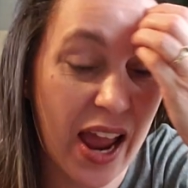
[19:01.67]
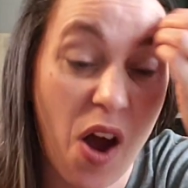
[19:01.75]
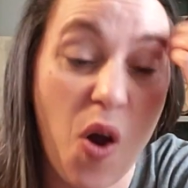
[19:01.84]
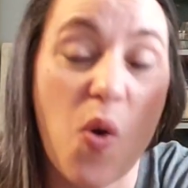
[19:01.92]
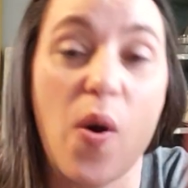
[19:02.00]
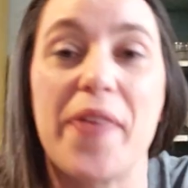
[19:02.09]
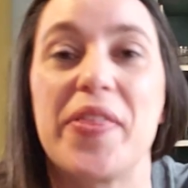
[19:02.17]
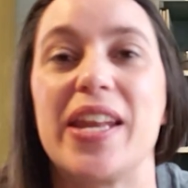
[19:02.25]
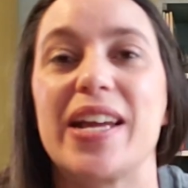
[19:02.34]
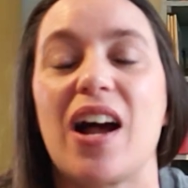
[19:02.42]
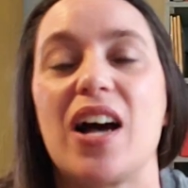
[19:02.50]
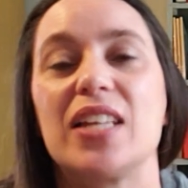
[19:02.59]

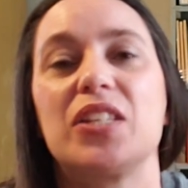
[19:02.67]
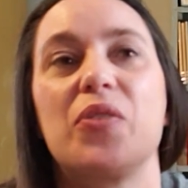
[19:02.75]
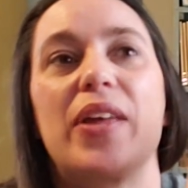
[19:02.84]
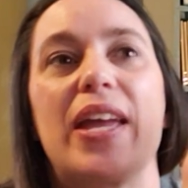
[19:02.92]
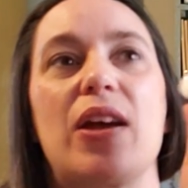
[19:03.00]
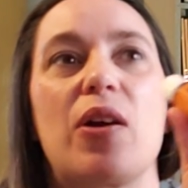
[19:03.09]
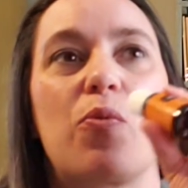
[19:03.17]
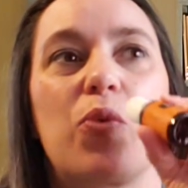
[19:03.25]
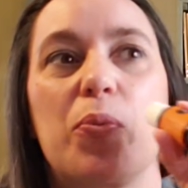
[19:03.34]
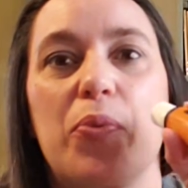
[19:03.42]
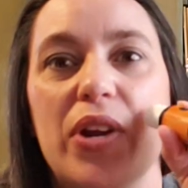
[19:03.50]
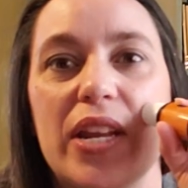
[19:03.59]
then they
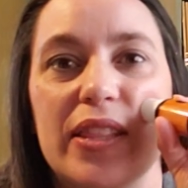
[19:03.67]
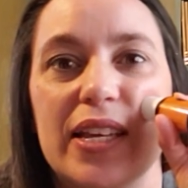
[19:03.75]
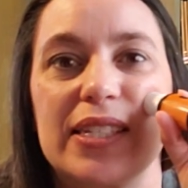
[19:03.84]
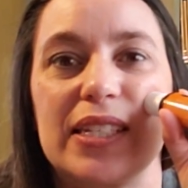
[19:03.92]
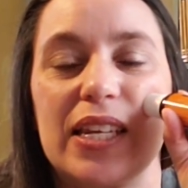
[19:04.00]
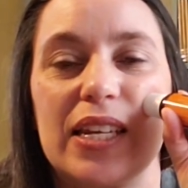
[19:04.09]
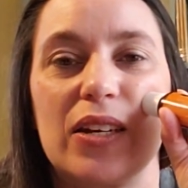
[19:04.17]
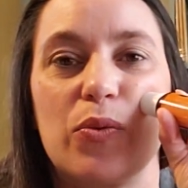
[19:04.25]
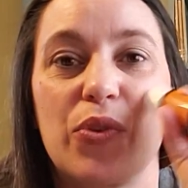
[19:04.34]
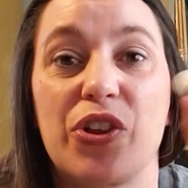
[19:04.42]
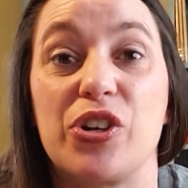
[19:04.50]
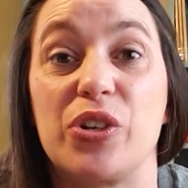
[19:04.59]
were putting this in
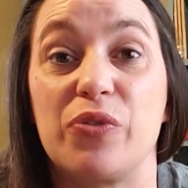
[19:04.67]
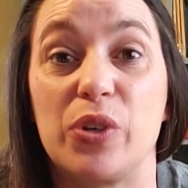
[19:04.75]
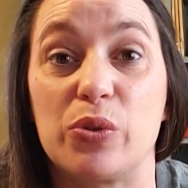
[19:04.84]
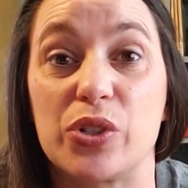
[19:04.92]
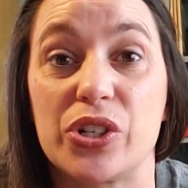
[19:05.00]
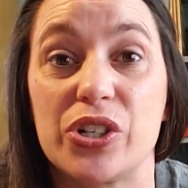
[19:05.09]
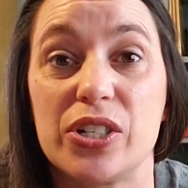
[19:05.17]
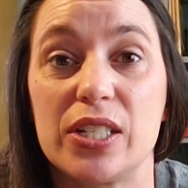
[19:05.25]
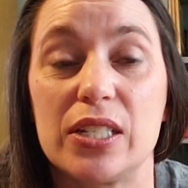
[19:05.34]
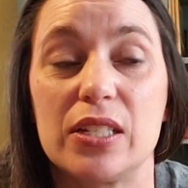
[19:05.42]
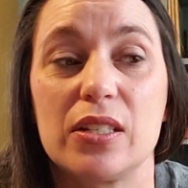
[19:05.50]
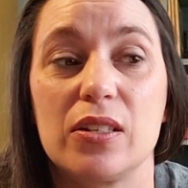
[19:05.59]
with their
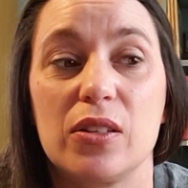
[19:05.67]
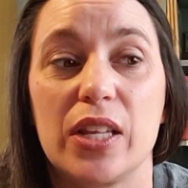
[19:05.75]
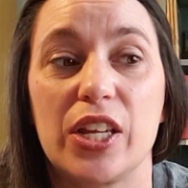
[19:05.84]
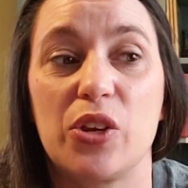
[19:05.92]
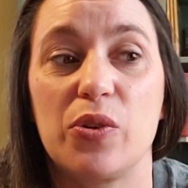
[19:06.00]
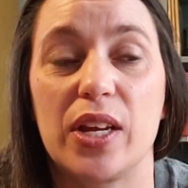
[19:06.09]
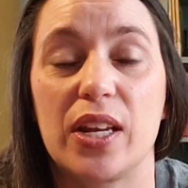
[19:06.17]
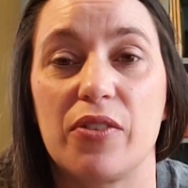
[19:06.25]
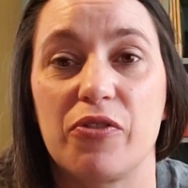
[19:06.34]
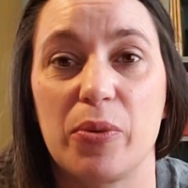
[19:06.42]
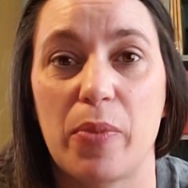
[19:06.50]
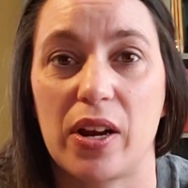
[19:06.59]
diffusers. Like you'd get a
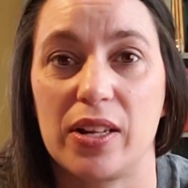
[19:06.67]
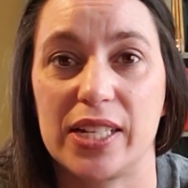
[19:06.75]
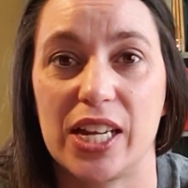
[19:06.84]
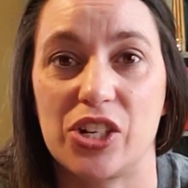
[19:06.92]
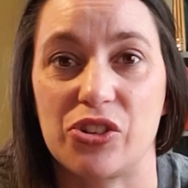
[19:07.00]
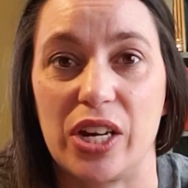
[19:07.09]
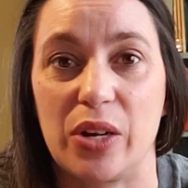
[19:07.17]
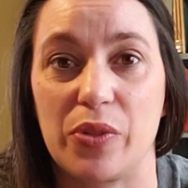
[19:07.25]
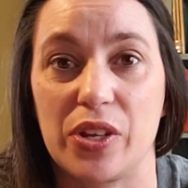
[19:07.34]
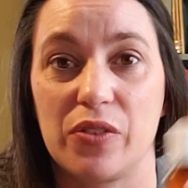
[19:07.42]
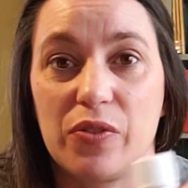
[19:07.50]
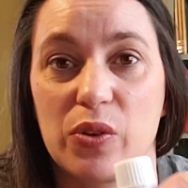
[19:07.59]
free bottle of tangerine with
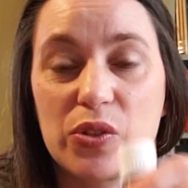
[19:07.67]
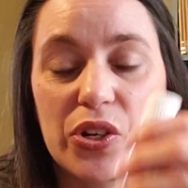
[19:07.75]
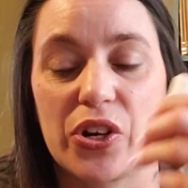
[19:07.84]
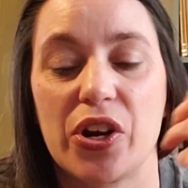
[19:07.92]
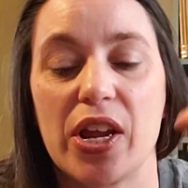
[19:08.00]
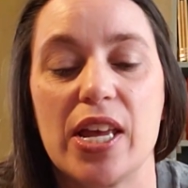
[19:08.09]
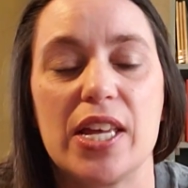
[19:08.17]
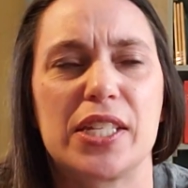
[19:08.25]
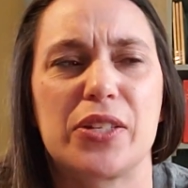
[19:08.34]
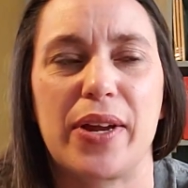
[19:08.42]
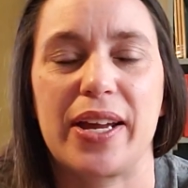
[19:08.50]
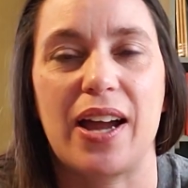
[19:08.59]
a diffuser.
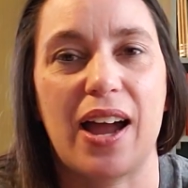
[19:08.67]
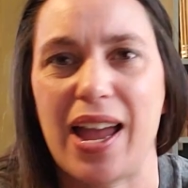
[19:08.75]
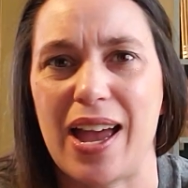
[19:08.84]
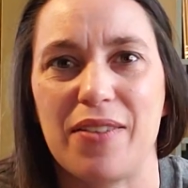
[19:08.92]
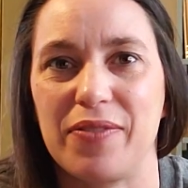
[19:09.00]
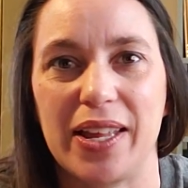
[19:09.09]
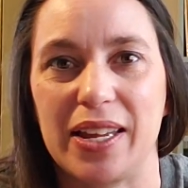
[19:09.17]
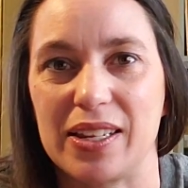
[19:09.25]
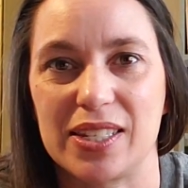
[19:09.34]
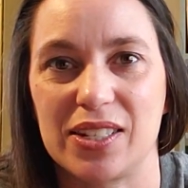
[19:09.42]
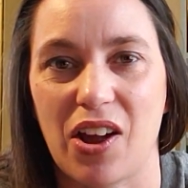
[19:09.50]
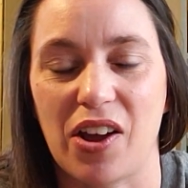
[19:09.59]
So I have like a
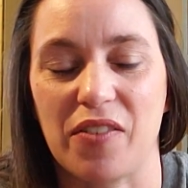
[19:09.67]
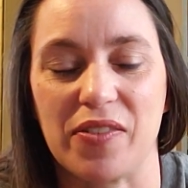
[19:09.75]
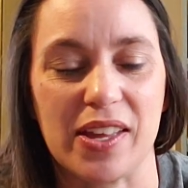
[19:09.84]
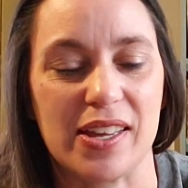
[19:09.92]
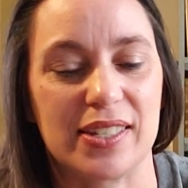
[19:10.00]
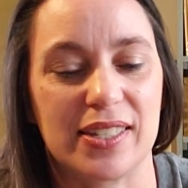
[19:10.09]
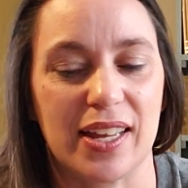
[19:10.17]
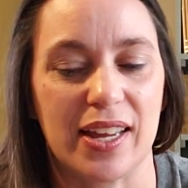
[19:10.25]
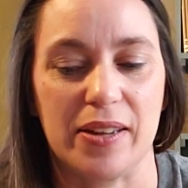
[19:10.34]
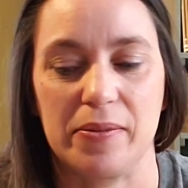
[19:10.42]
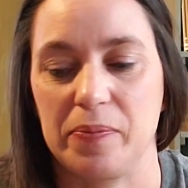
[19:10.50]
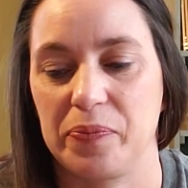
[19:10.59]
stock of this
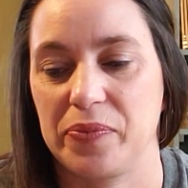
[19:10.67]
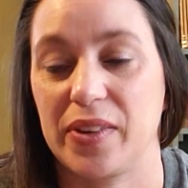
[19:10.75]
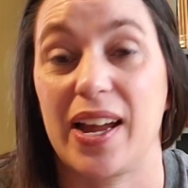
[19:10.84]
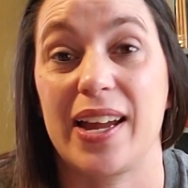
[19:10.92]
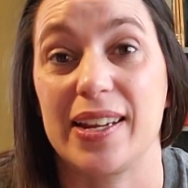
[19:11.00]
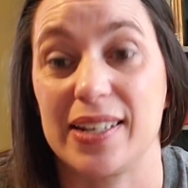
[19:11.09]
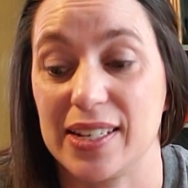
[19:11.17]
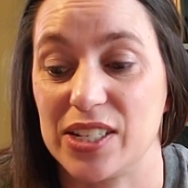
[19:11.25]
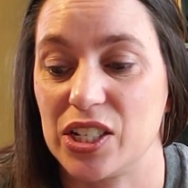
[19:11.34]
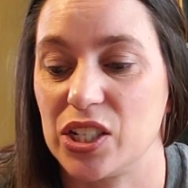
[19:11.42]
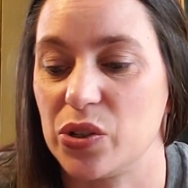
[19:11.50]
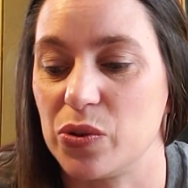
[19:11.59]
that I need
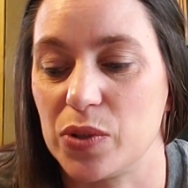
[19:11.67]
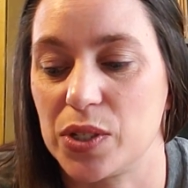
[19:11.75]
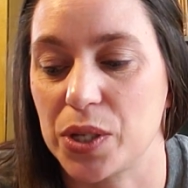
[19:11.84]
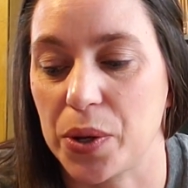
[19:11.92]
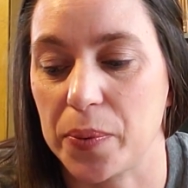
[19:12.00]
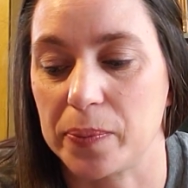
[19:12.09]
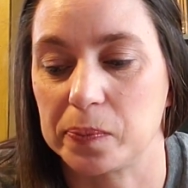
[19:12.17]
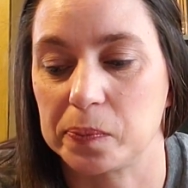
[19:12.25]
to use. So